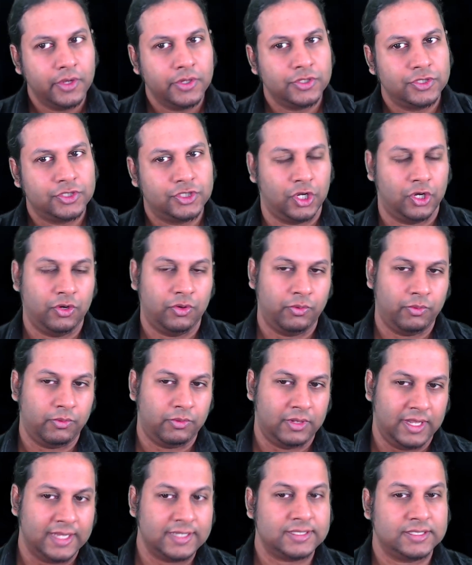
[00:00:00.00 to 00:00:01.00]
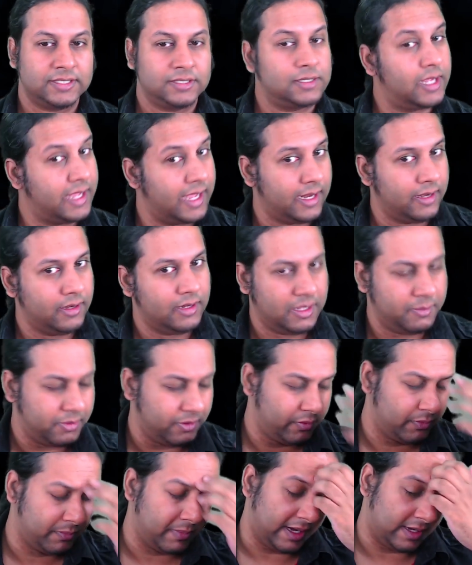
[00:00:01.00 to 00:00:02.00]
So let's, again, keeping
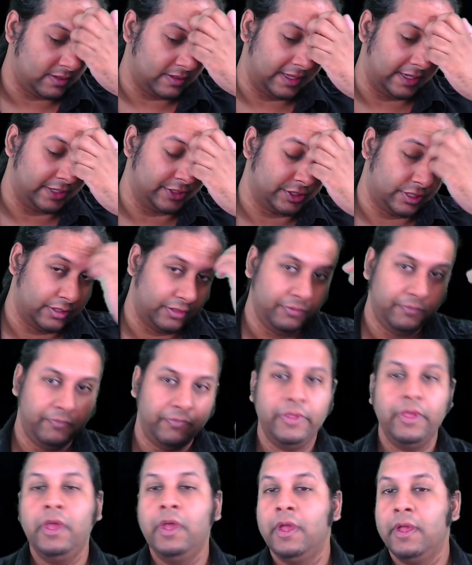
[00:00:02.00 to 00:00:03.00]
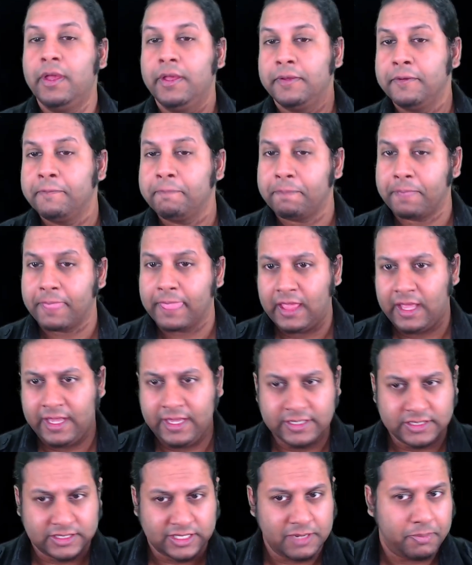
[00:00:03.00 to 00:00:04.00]
with Michelangelo,
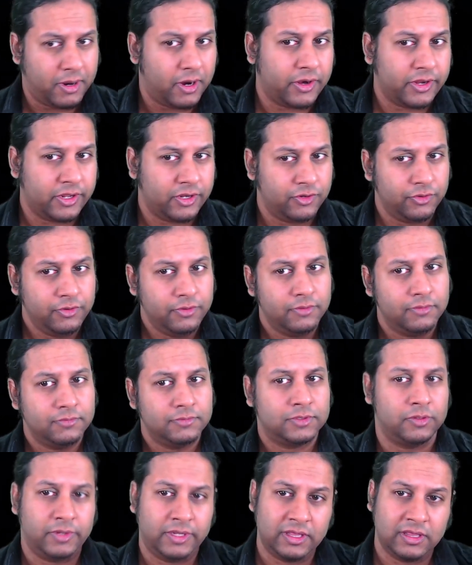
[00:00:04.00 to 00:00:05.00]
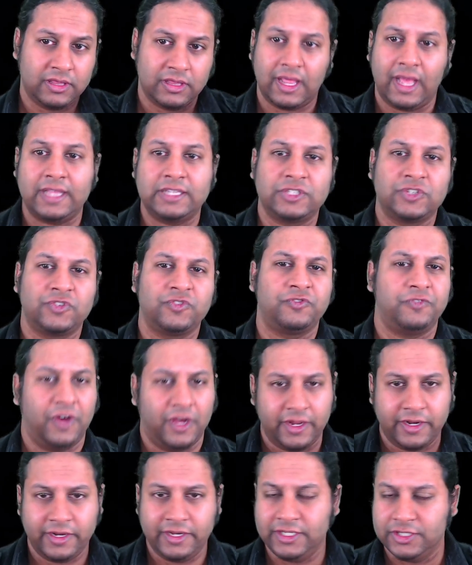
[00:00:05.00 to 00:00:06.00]
he is a party dude, so he likes
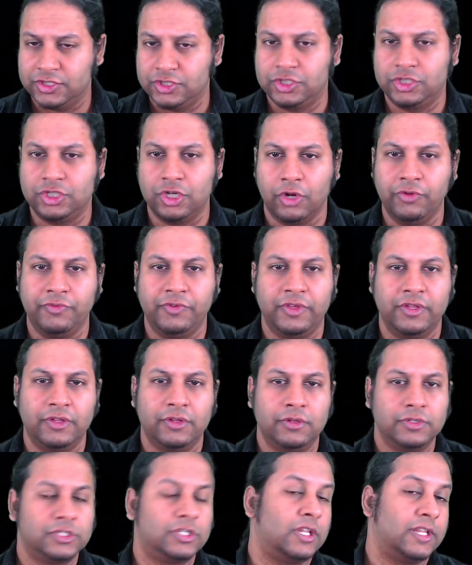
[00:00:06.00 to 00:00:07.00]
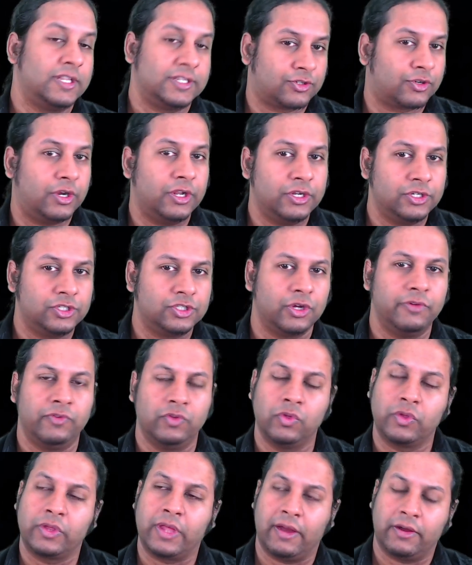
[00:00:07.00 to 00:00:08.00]
fun, he is jovial, so let's create a
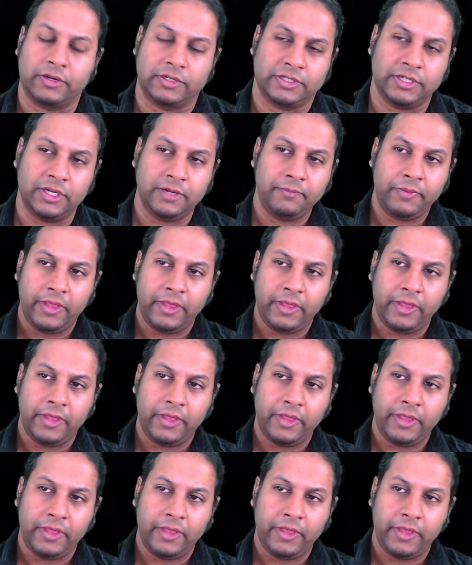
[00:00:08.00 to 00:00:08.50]
jovial character.